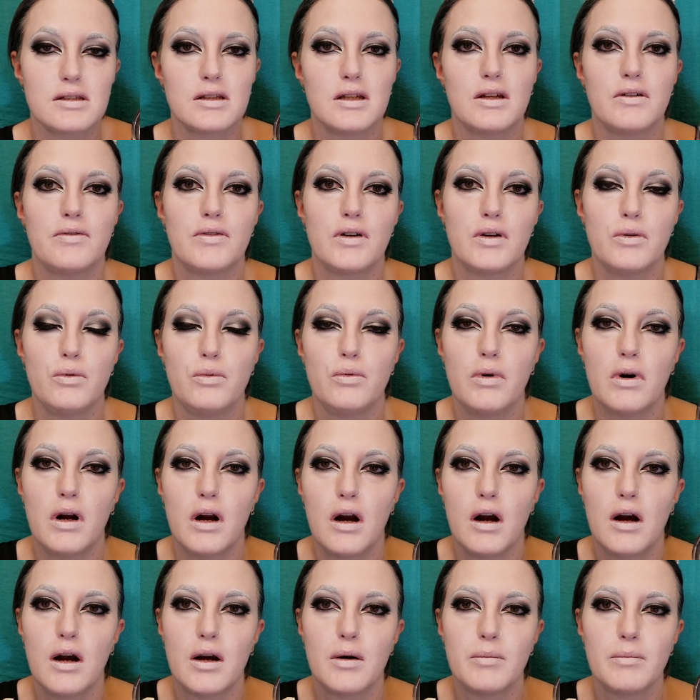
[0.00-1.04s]
if you
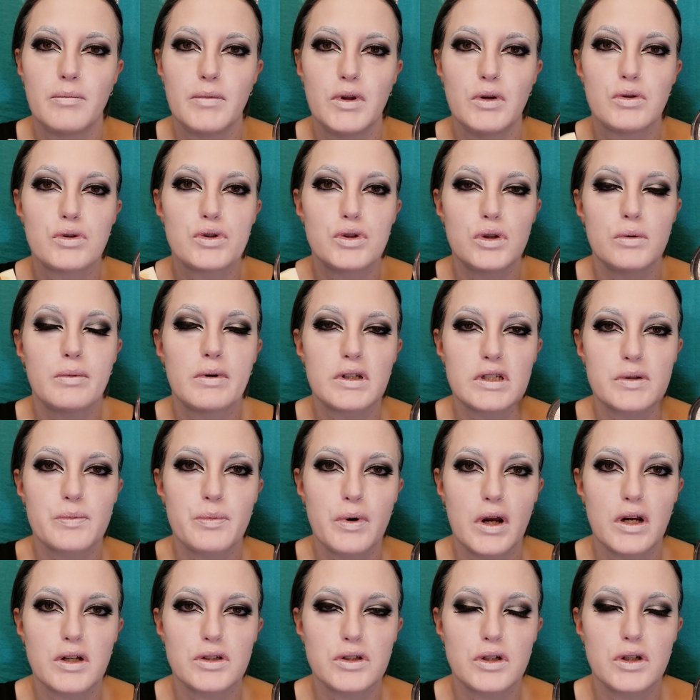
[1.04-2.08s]
use too much
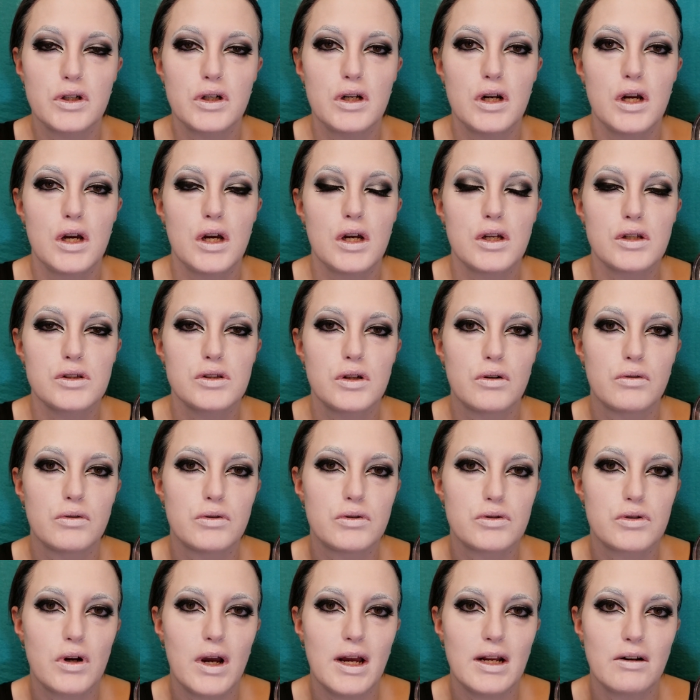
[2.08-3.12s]
pressure, so
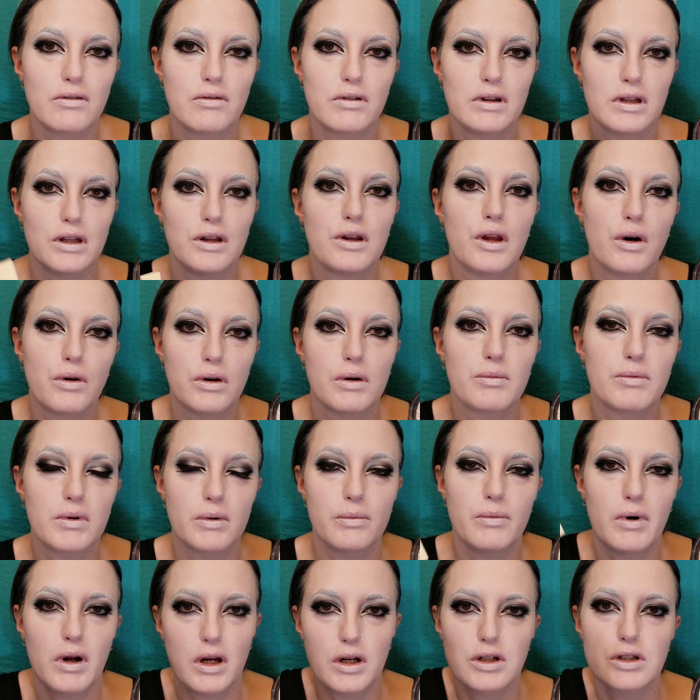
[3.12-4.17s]
try to really load up the
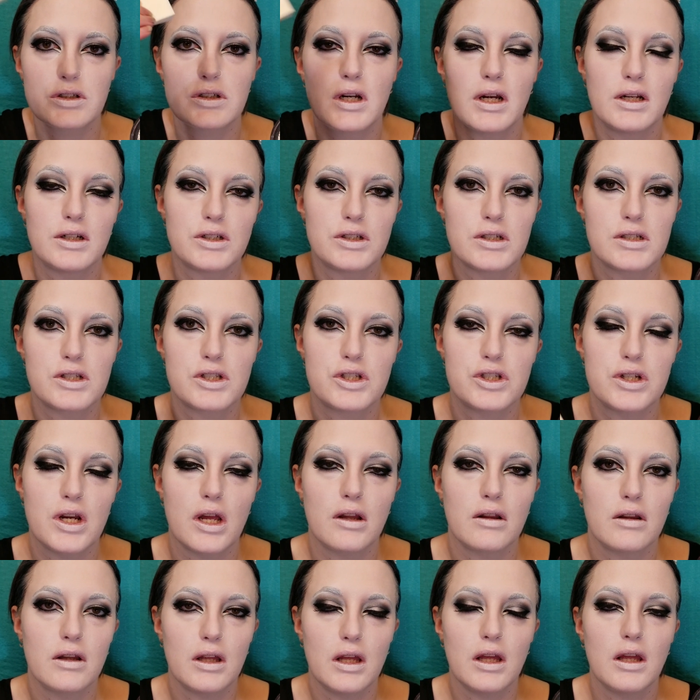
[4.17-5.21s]
brush and just
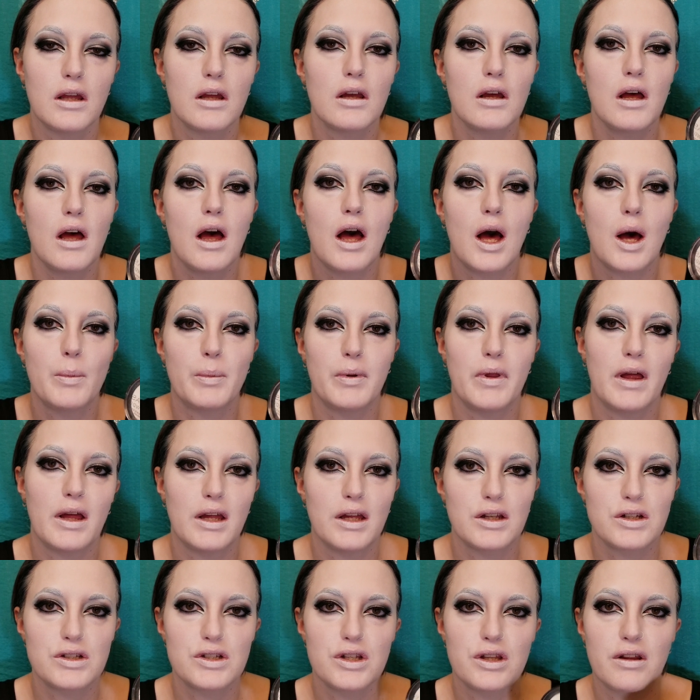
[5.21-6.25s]
gently apply
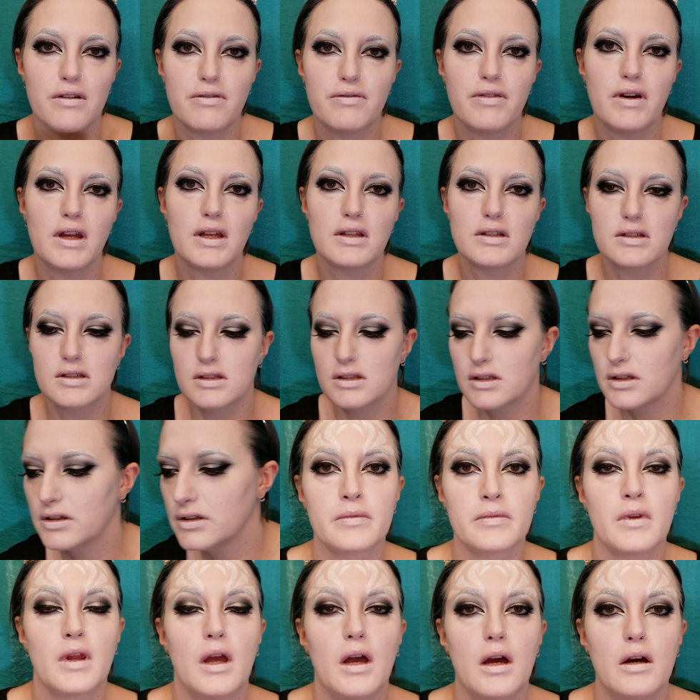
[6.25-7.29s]
it to the face.
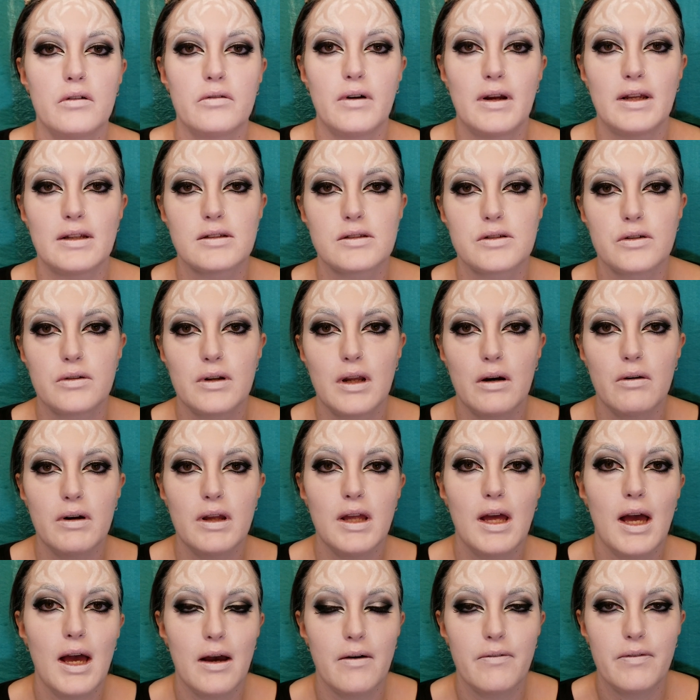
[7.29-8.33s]
Alright, so now I
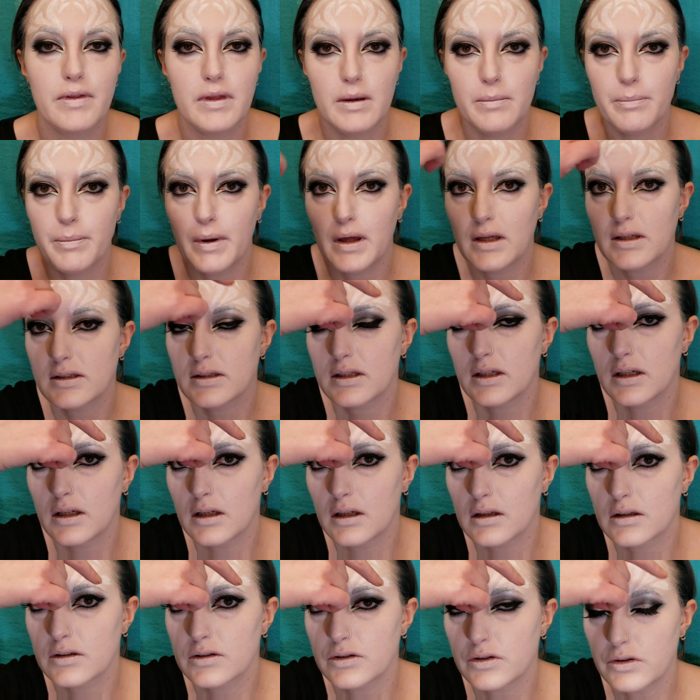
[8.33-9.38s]
have the
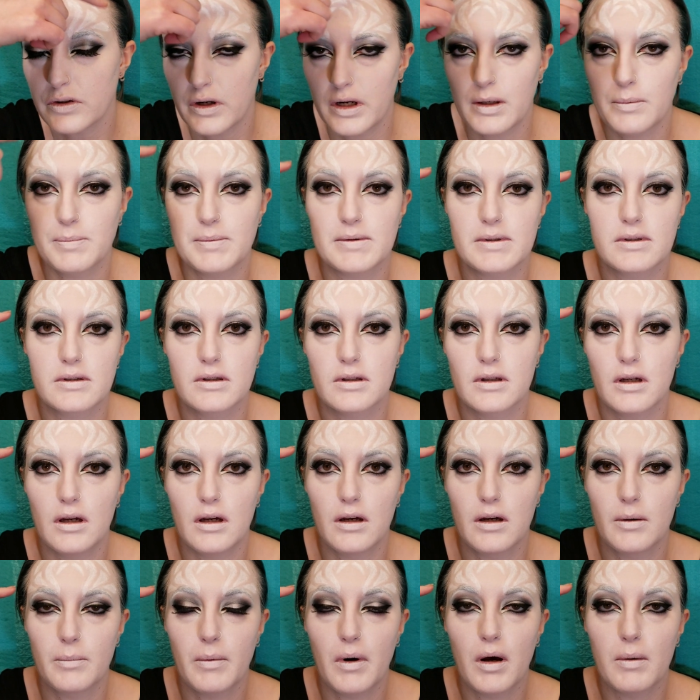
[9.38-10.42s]
basic stripes
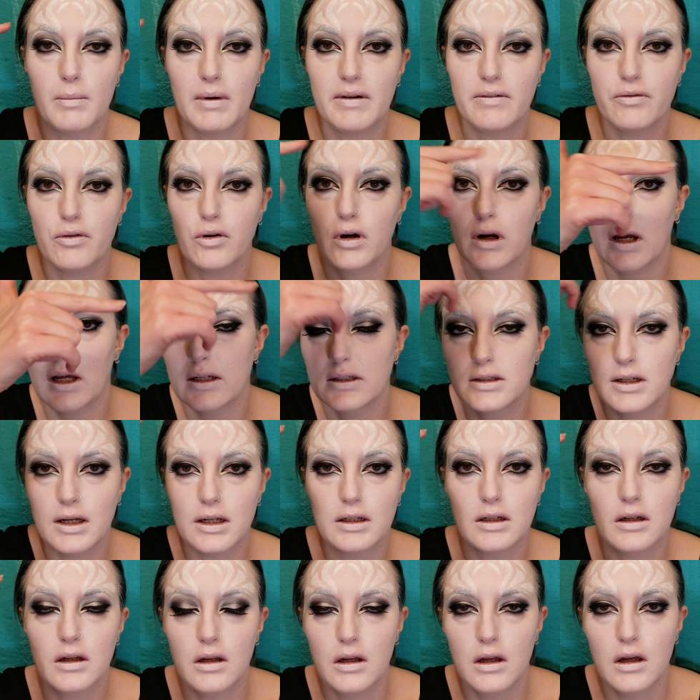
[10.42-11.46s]
on my forehead done.
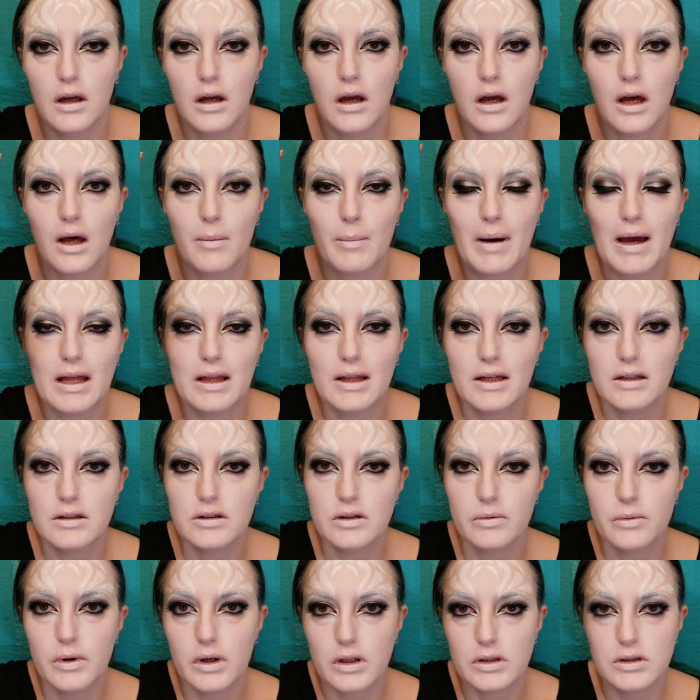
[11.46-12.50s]
I like to
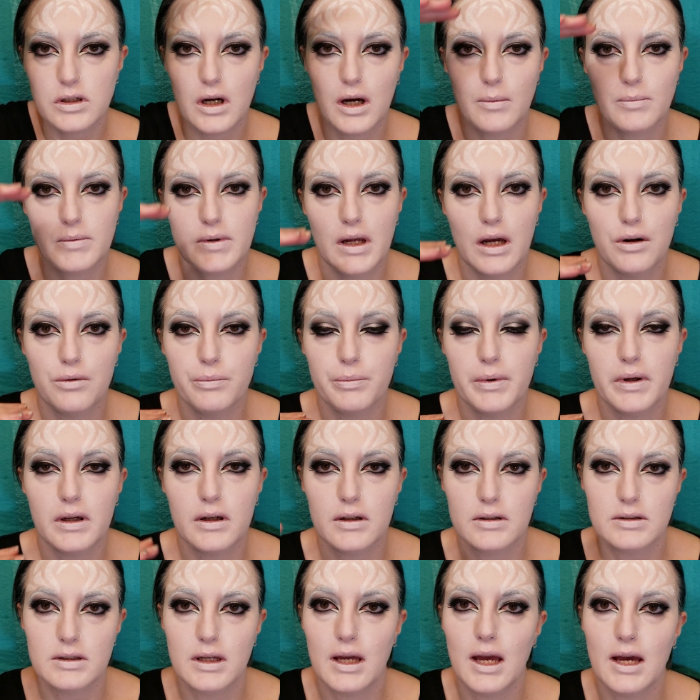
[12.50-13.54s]
work top down
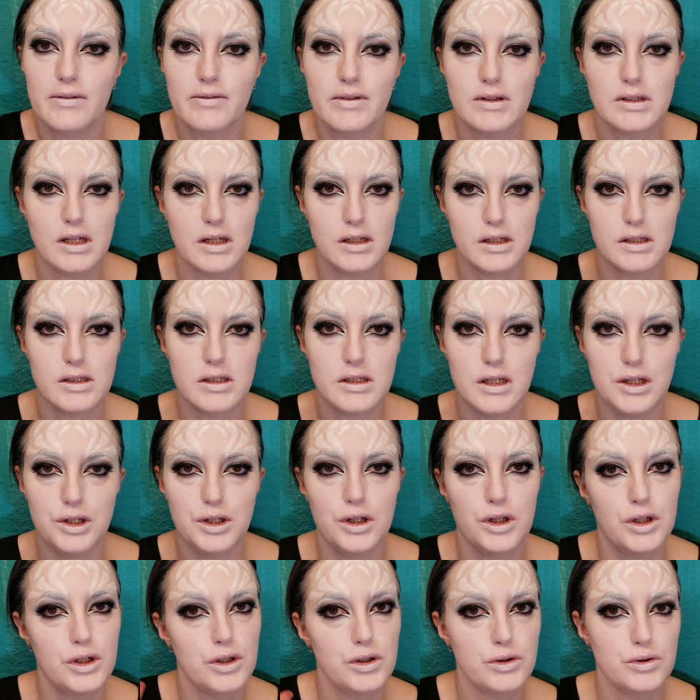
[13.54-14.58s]
because I have a tendency
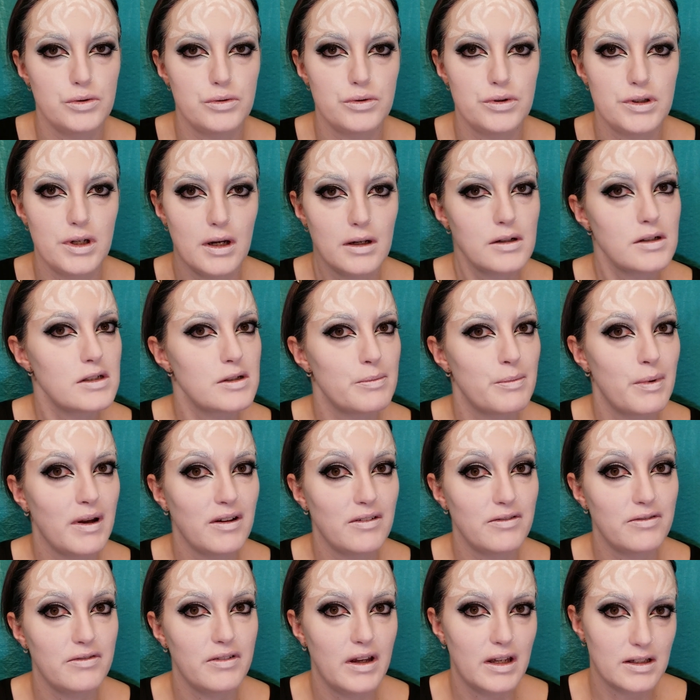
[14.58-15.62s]
to touch my
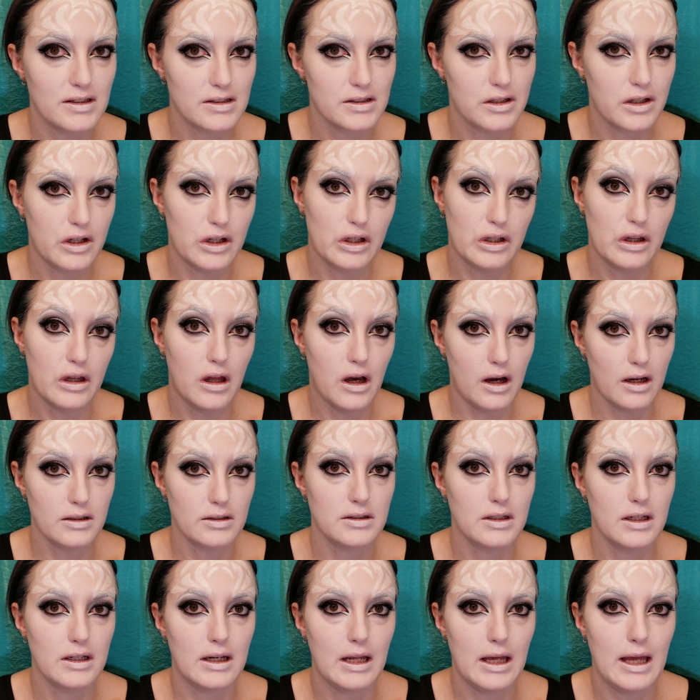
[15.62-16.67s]
face a lot
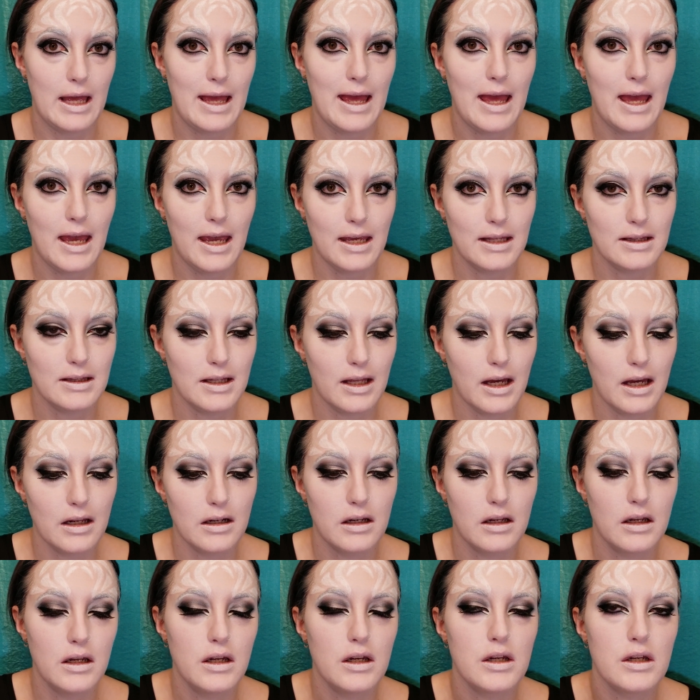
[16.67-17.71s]
and I hate that.
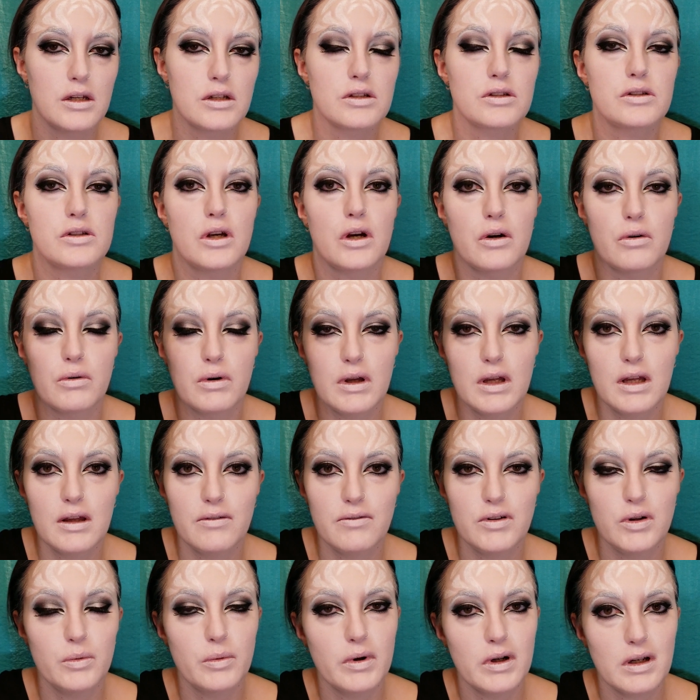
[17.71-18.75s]
So if
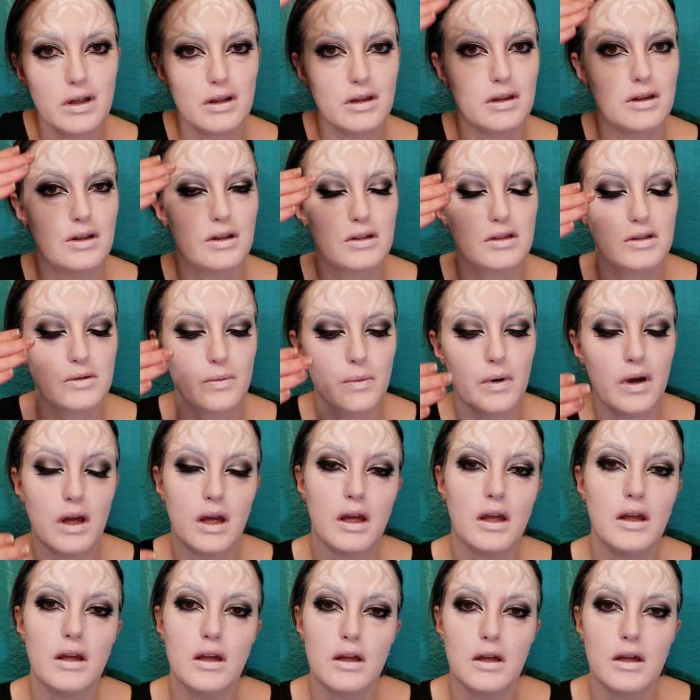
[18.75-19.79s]
you work this way